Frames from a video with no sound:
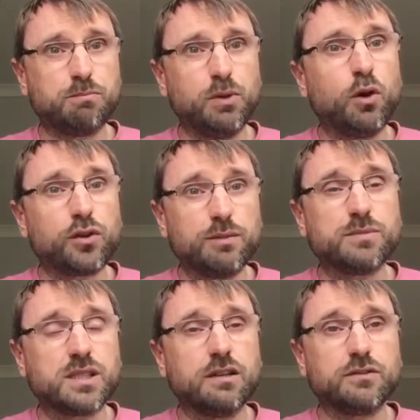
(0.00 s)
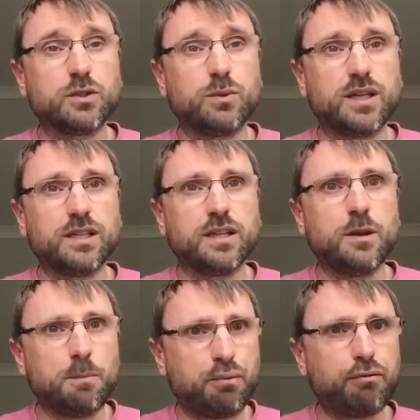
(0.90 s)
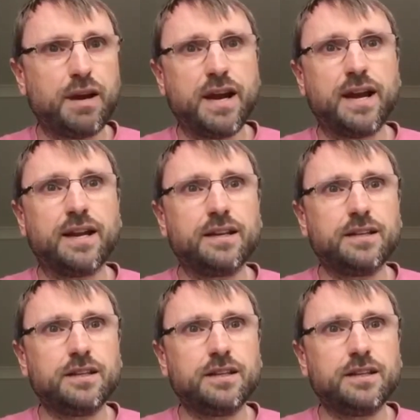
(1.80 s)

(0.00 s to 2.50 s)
locked themselves away, prayer